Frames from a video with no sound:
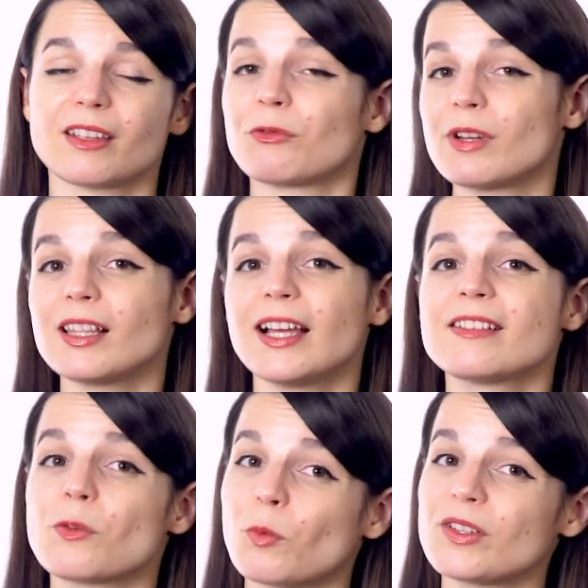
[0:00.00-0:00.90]
and realize
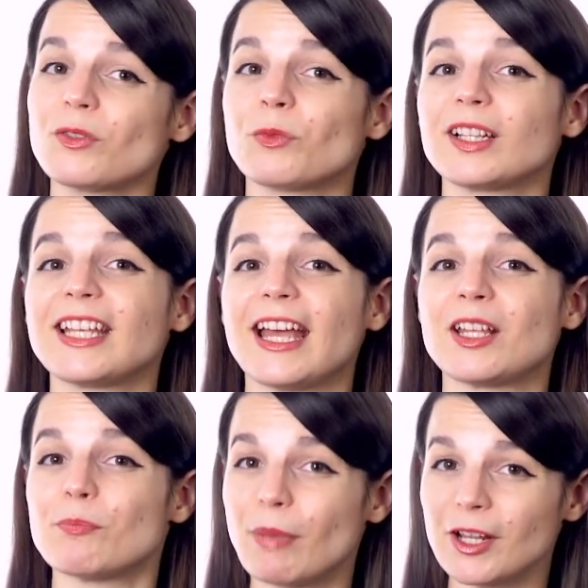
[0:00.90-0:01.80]
it wasn't really
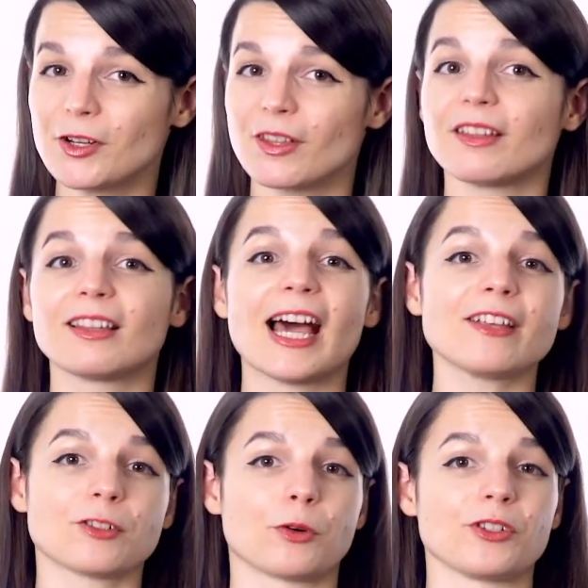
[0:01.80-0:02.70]
any better than the
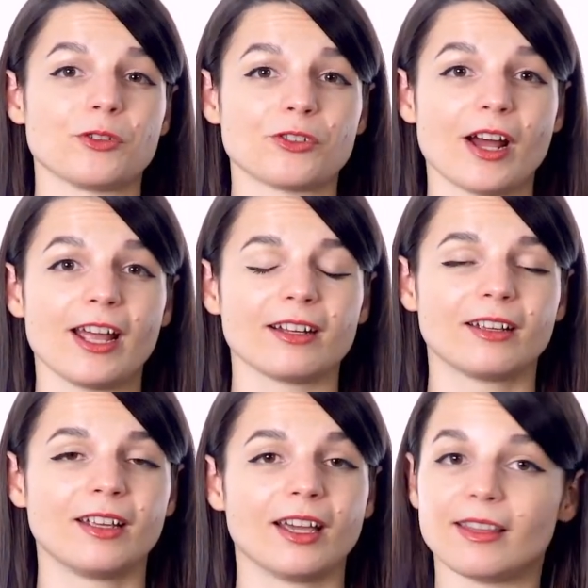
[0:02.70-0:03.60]
last course you tried,
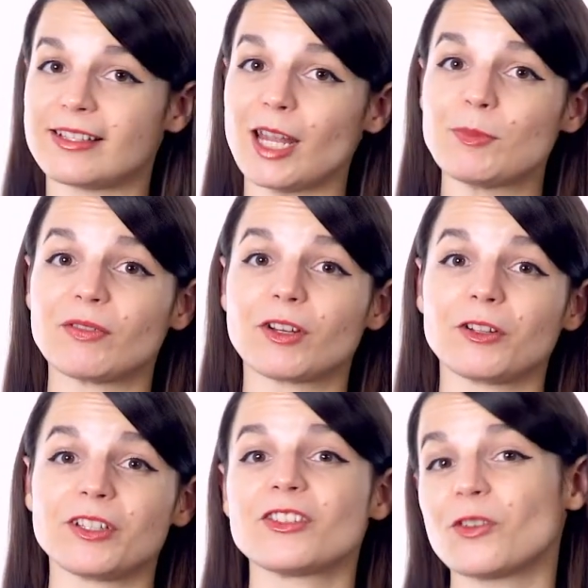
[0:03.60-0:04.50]
and the same
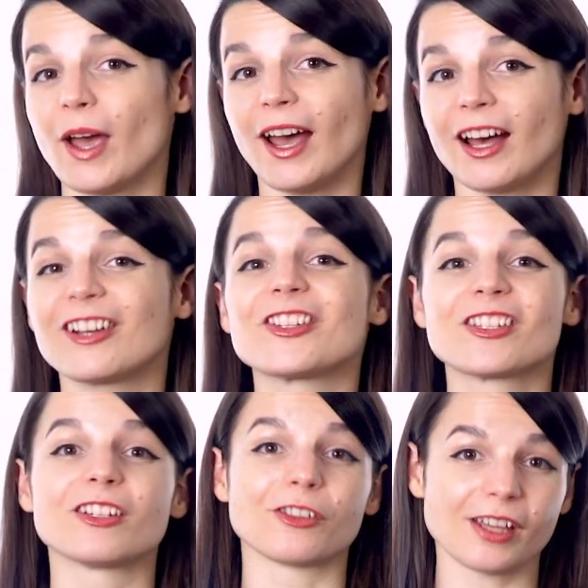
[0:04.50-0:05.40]
difficulties you had are
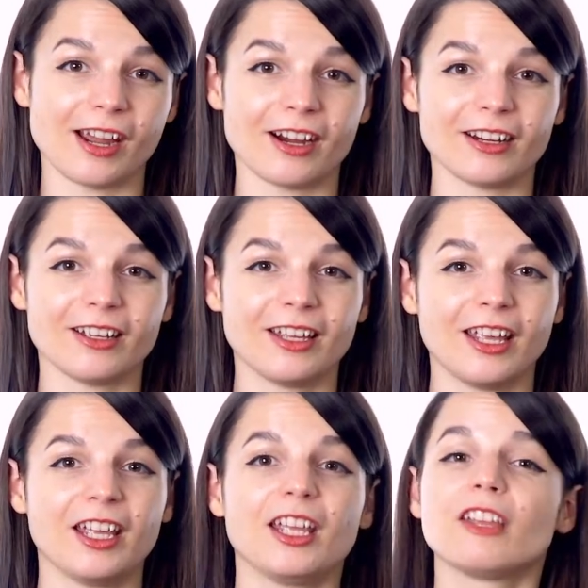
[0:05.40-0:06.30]
still there.
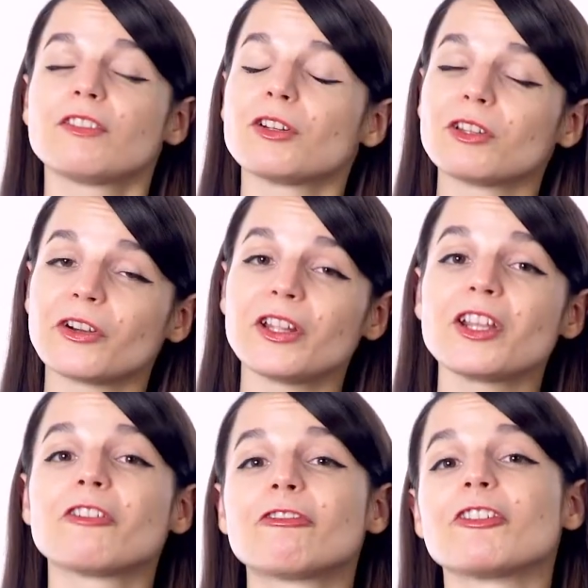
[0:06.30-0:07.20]
If you're learning
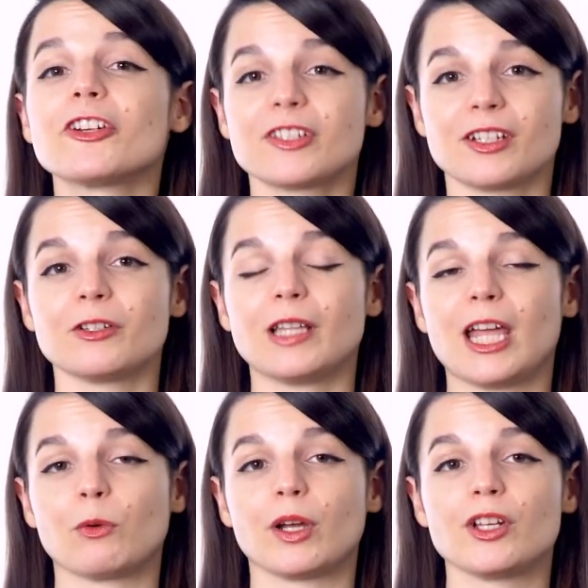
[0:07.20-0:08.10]
your first new
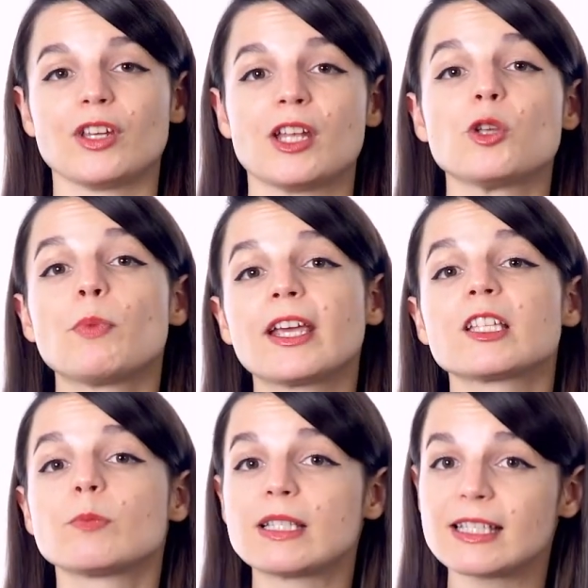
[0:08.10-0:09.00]
language and you pick a
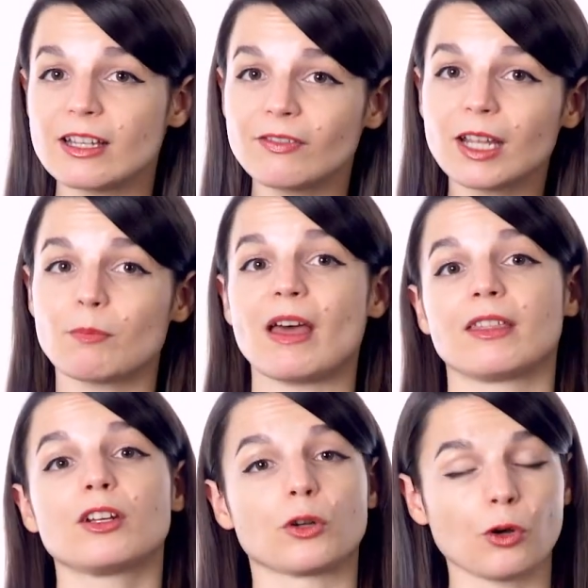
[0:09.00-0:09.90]
specific
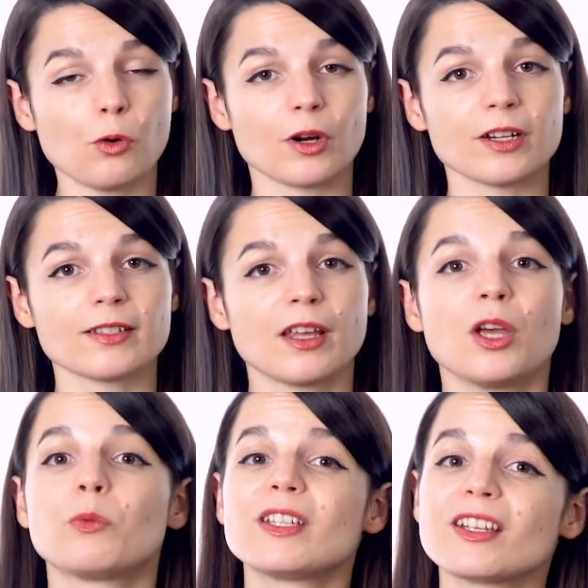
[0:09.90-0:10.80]
method or course,
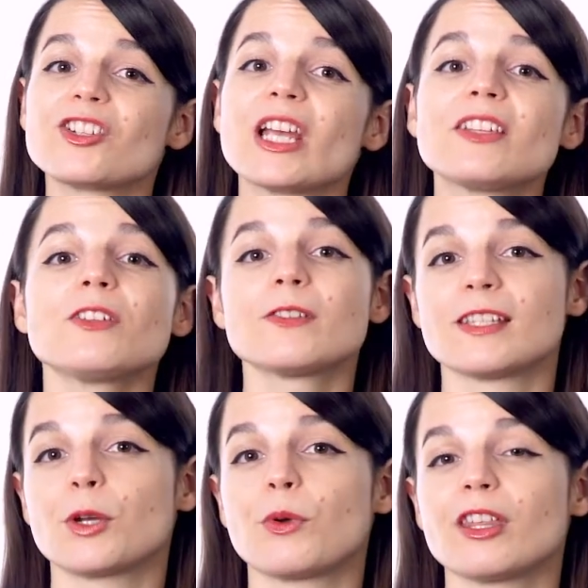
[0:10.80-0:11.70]
we suggest you
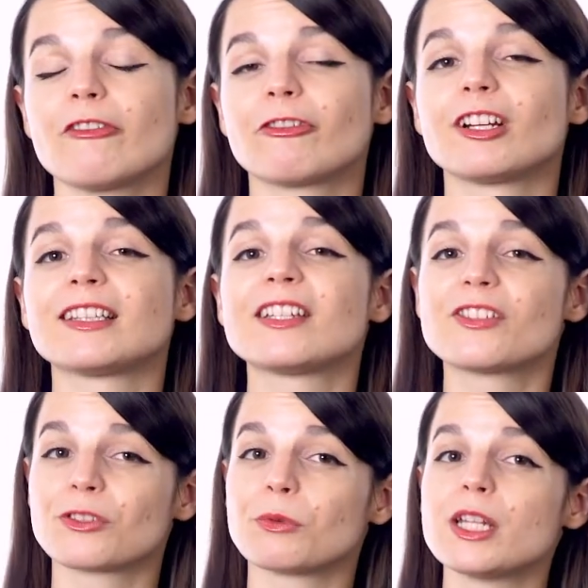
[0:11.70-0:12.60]
stick with it for at
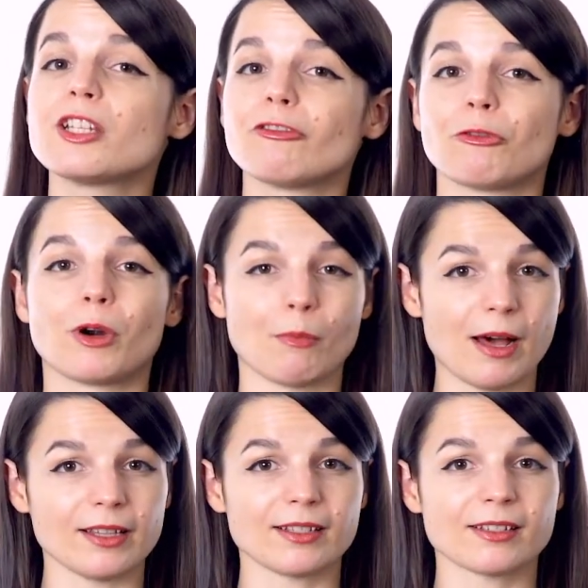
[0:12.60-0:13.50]
least 3 to 4
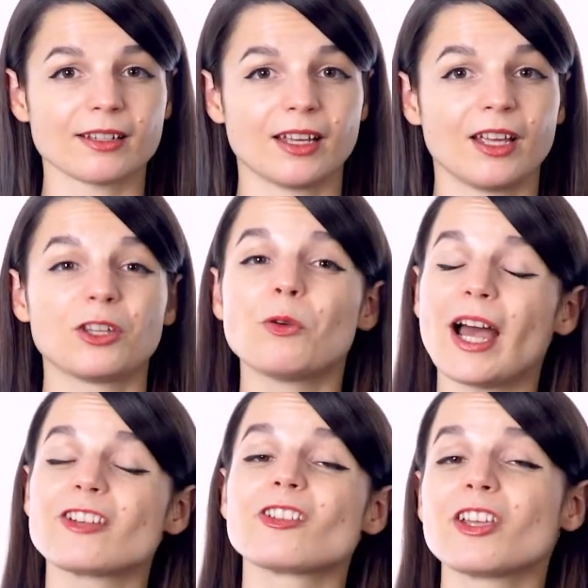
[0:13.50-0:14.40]
months. You
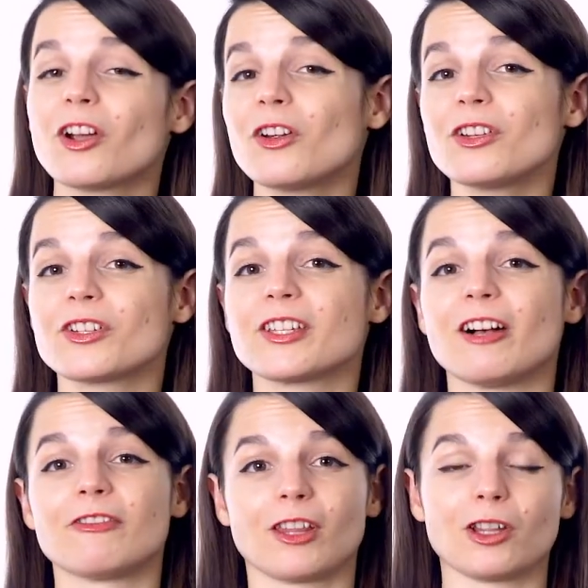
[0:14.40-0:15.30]
actually hurt
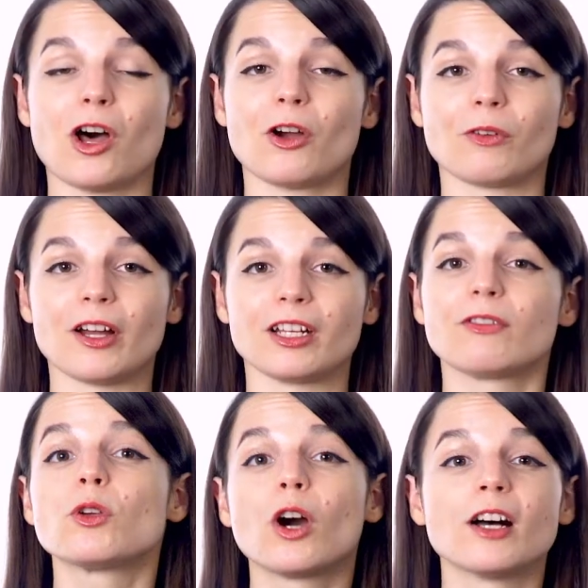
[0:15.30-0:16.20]
yourself in the long run
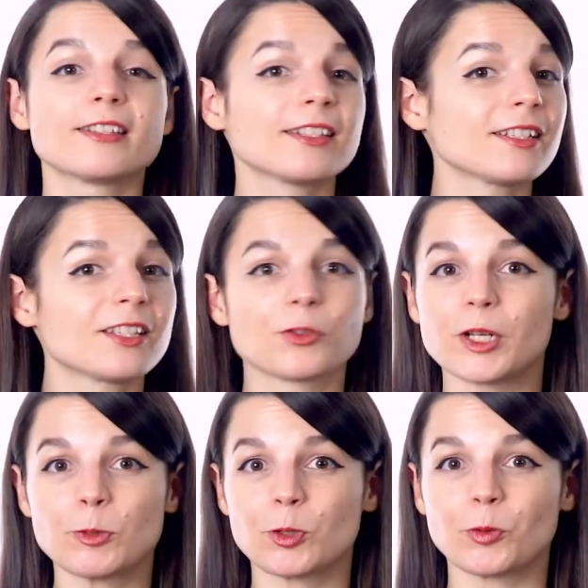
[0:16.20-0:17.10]
if you constantly
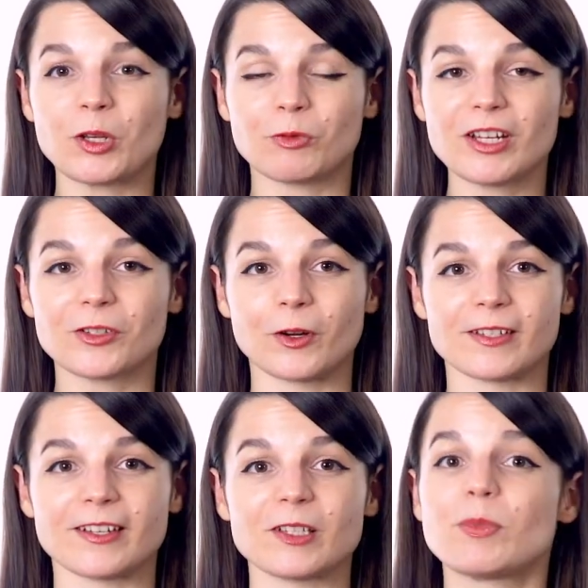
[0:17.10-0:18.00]
switch between
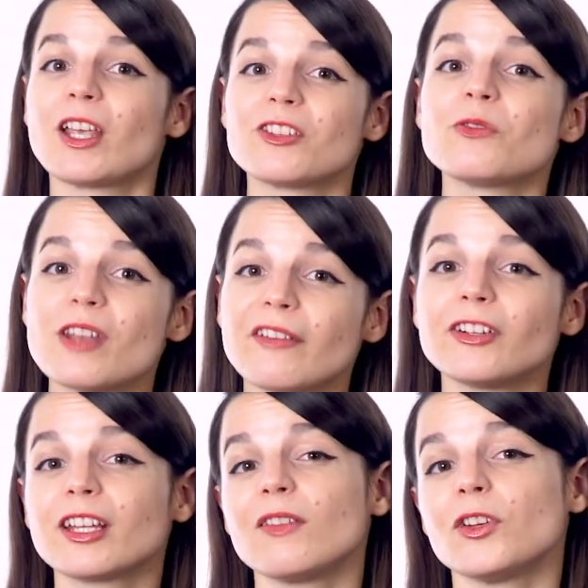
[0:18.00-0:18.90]
resources because you never
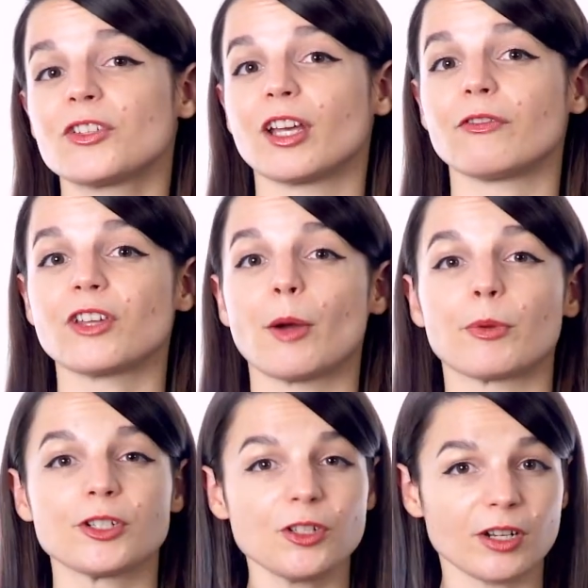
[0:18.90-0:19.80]
give yourself the
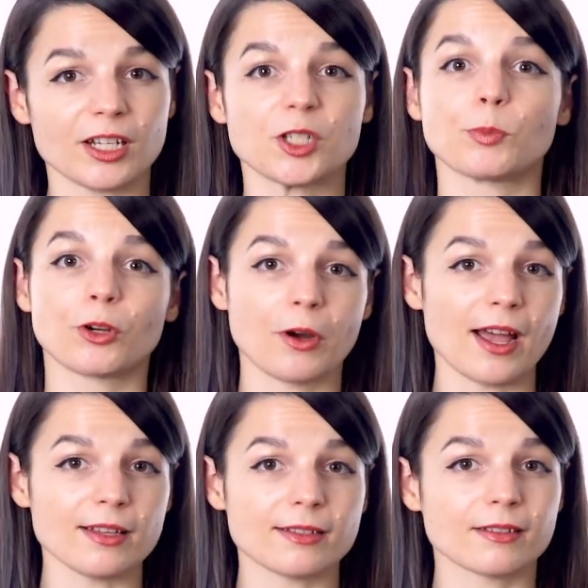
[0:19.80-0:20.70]
opportunity to
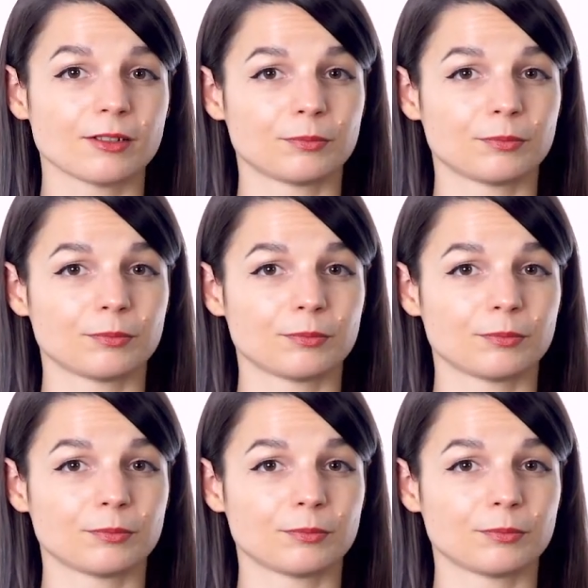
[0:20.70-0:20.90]
progress.